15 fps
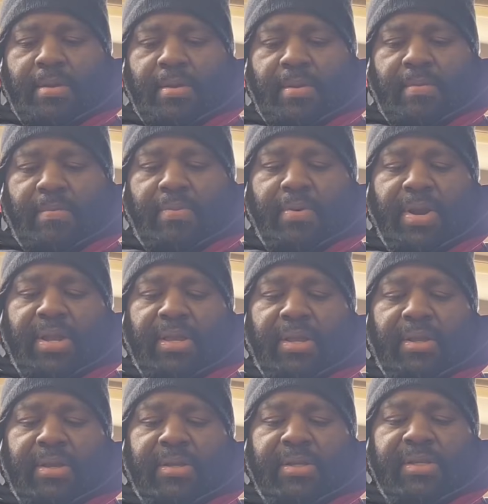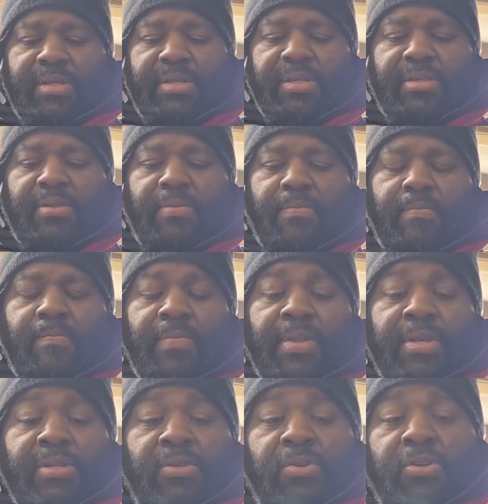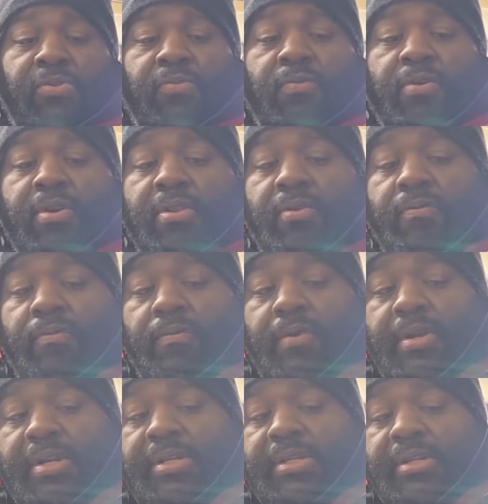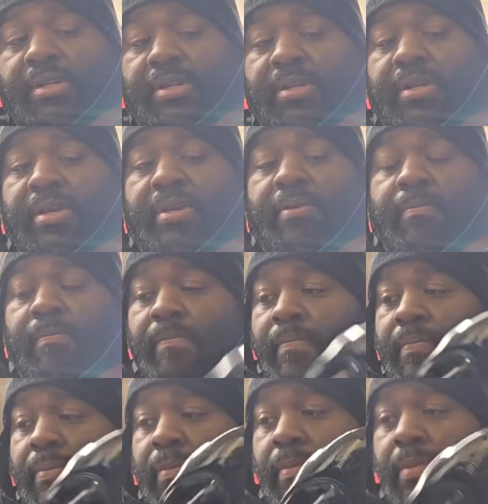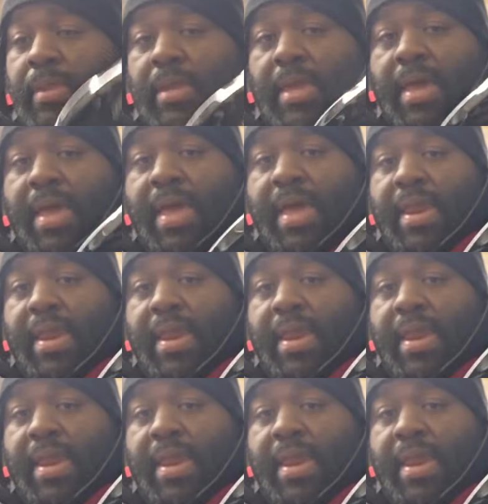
braking system. So this reel originally had